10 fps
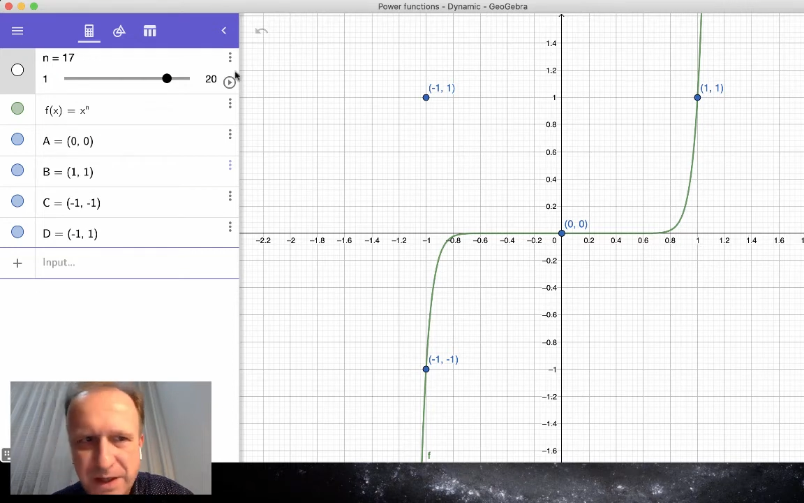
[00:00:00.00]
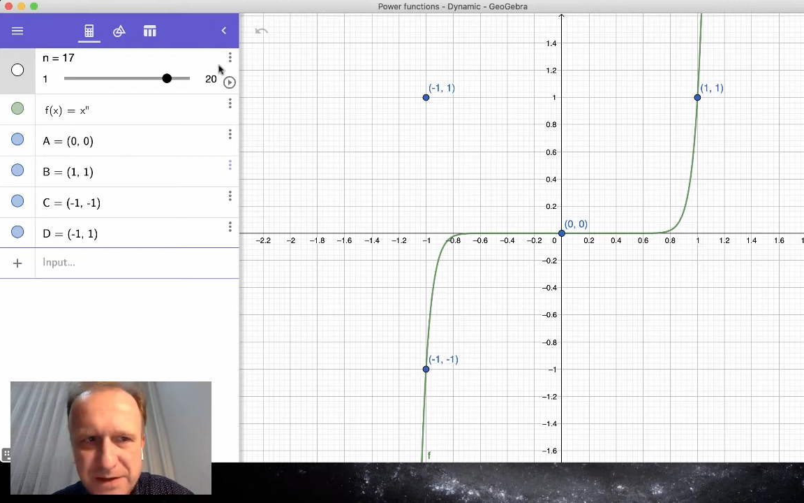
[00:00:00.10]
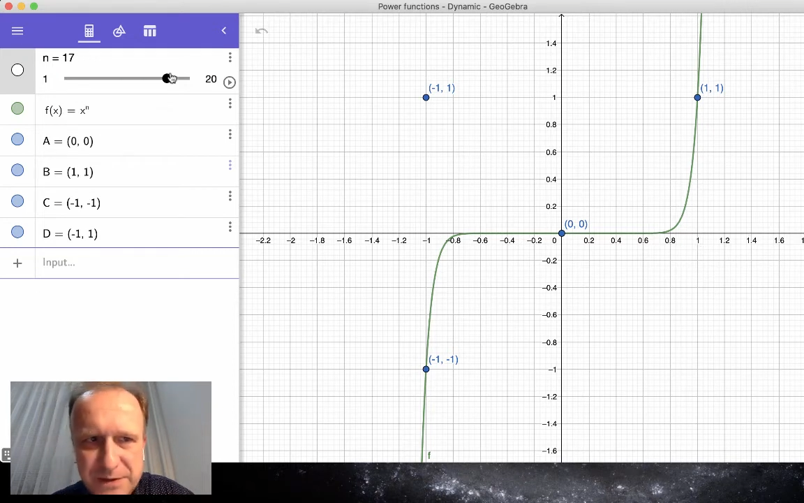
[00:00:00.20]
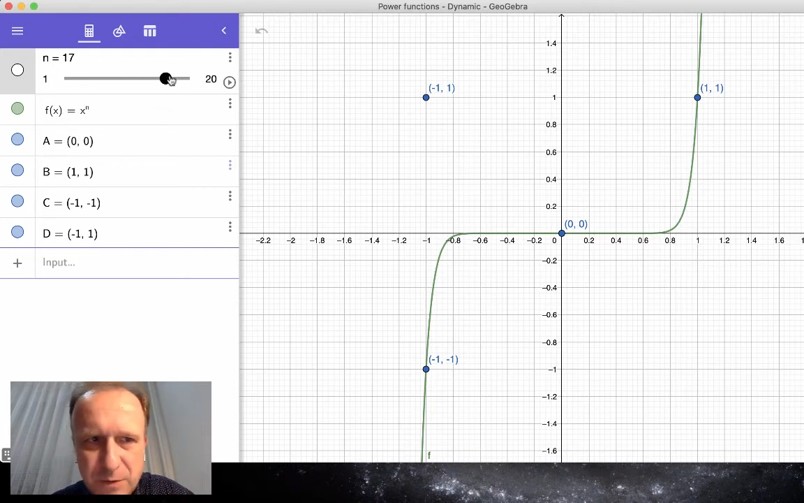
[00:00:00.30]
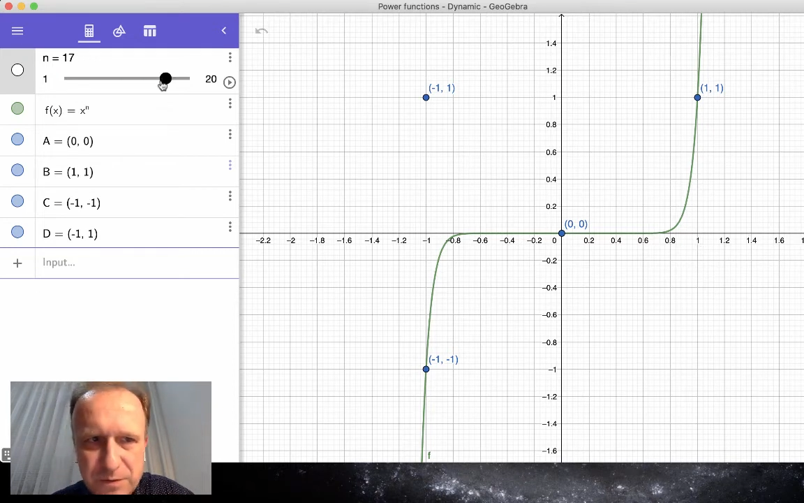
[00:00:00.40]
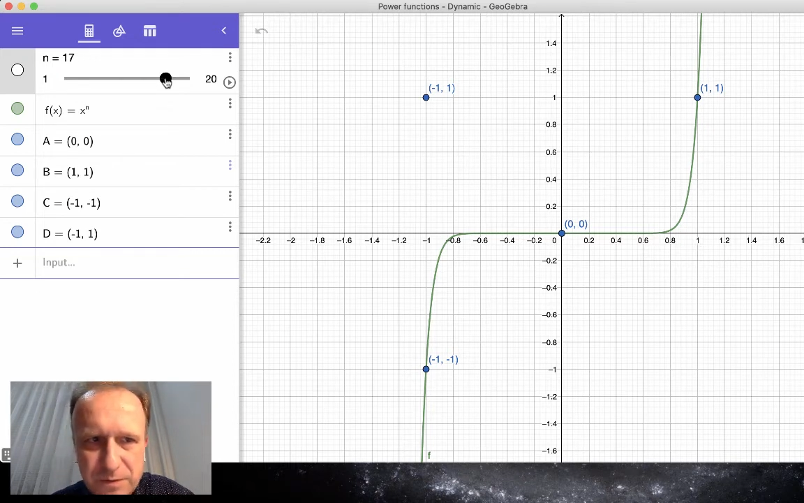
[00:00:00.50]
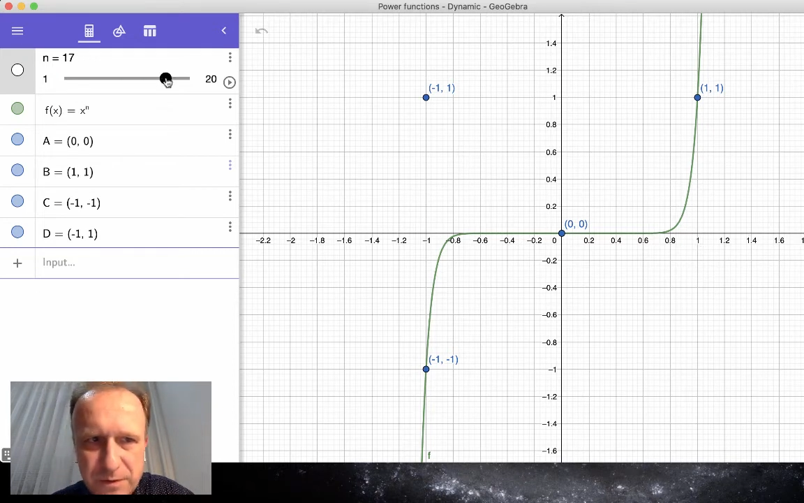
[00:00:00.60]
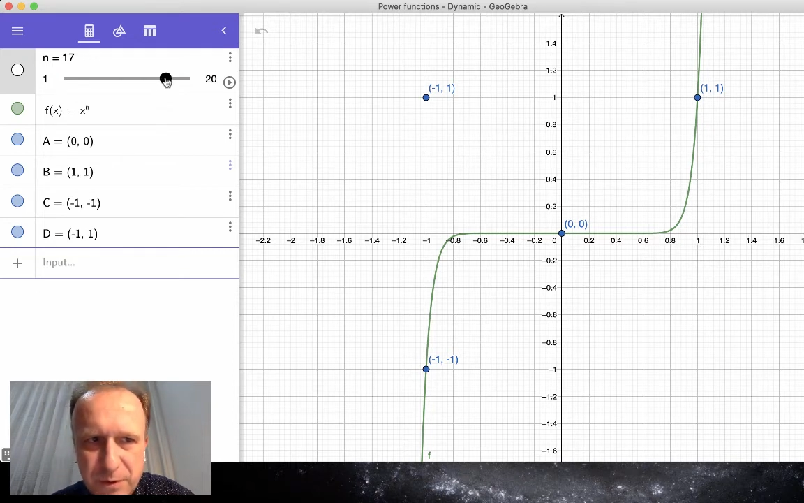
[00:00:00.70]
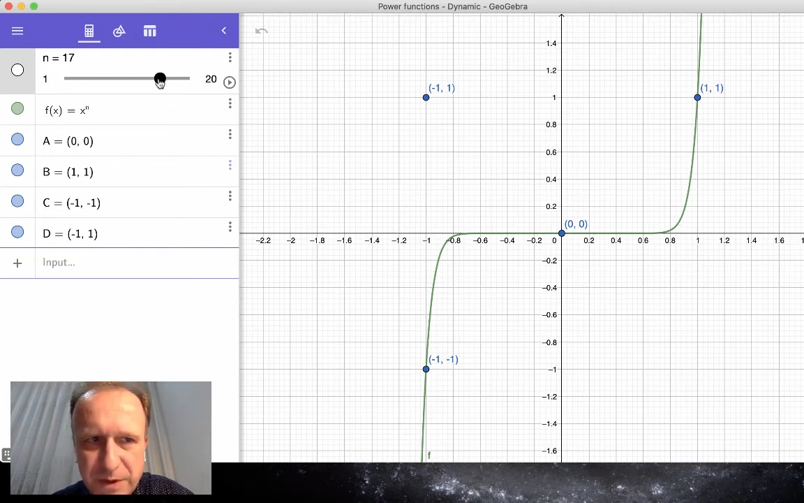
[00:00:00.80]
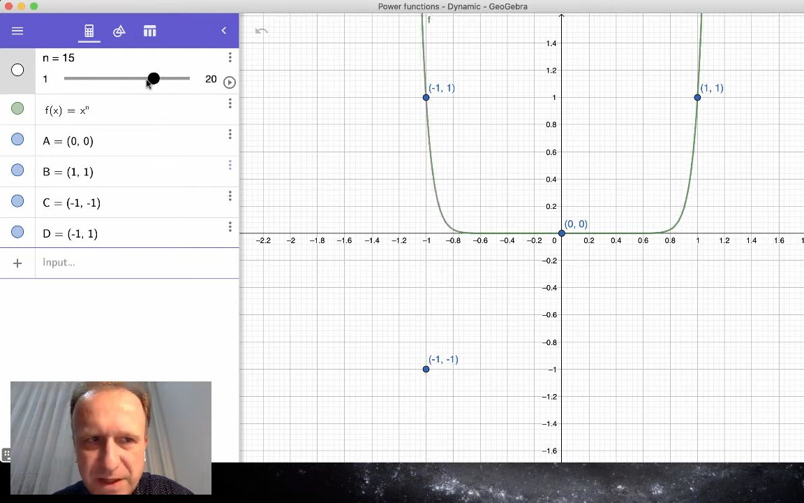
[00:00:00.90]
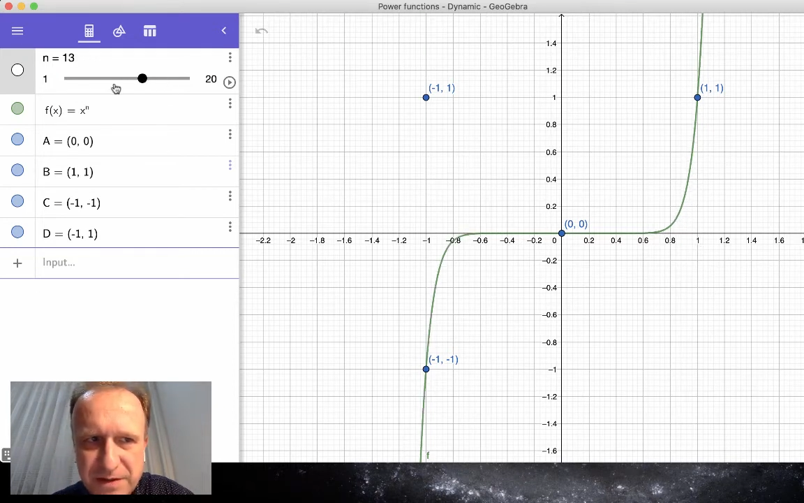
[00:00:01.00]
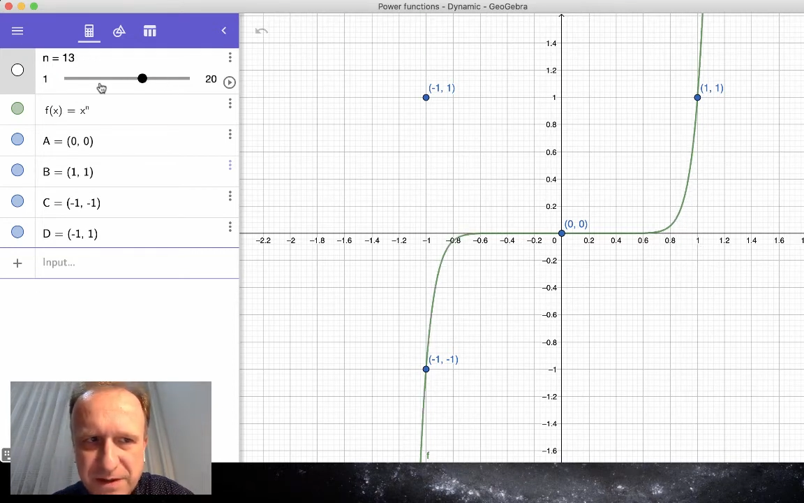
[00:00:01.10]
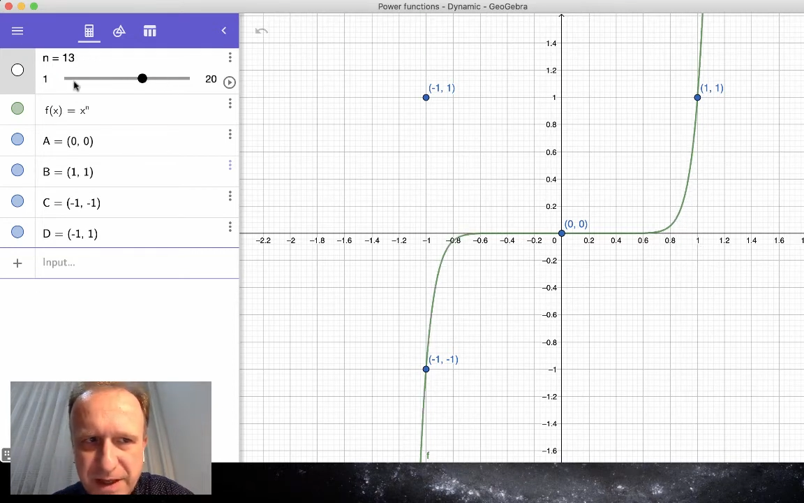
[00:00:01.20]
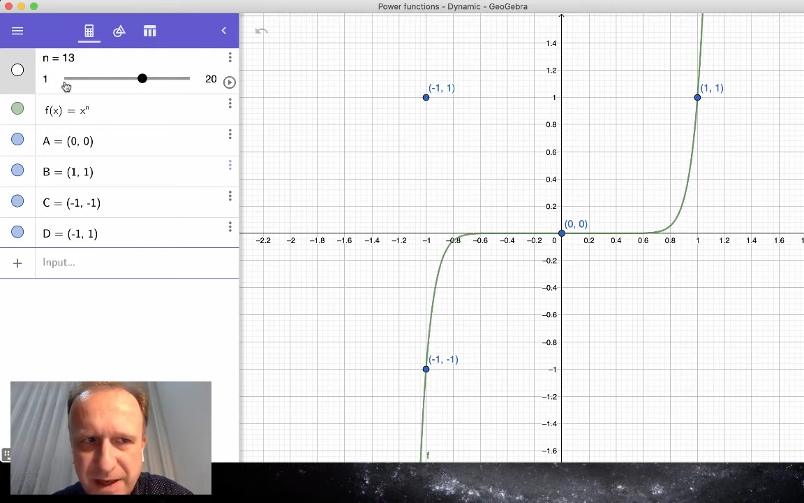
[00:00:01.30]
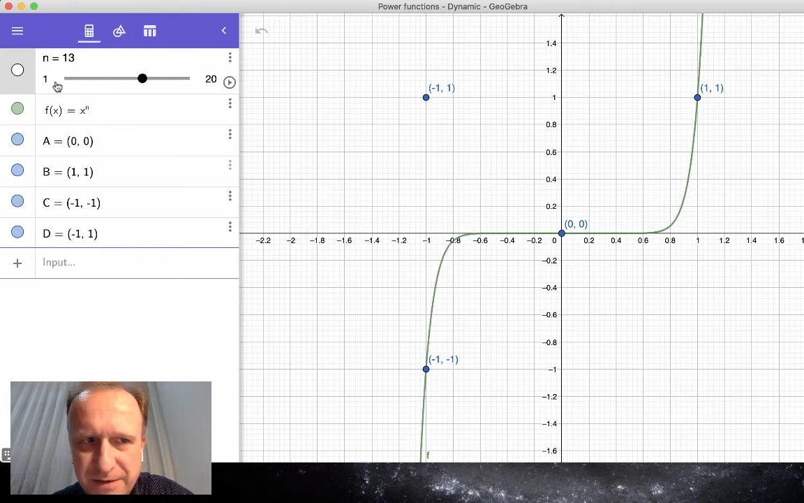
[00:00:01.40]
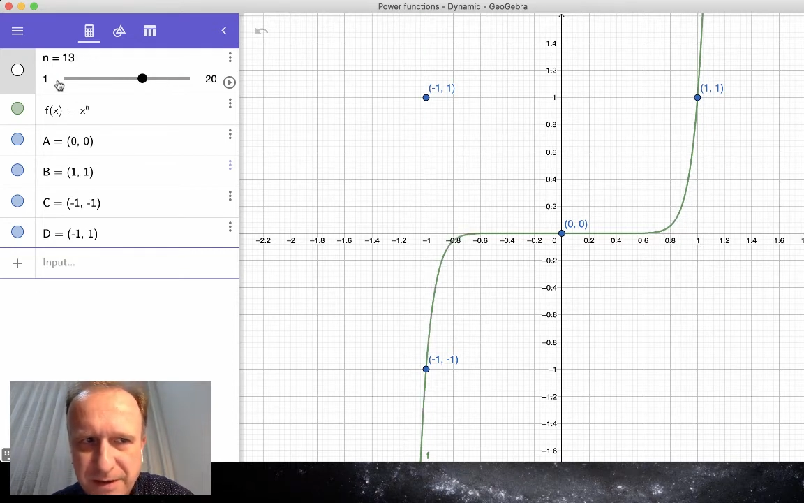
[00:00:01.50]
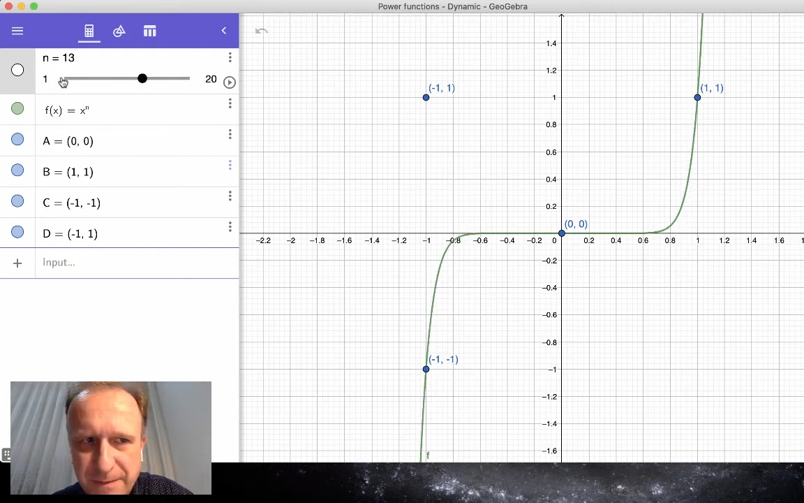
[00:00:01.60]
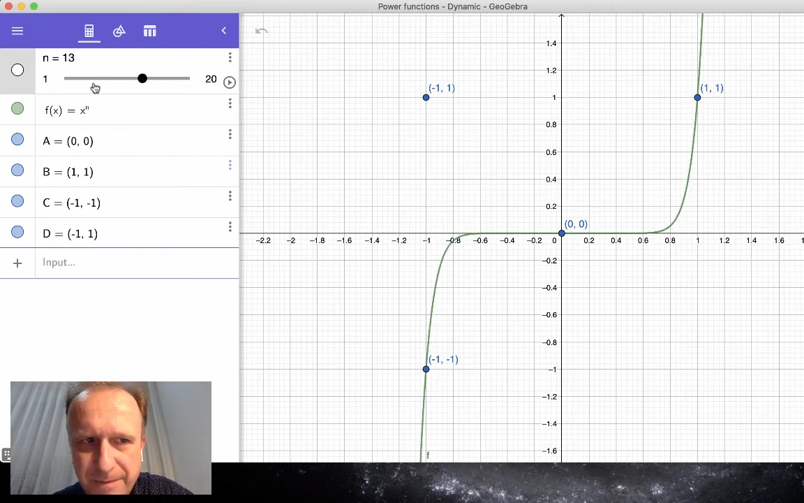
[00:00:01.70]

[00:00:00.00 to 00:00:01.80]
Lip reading: Okay, so look at it again.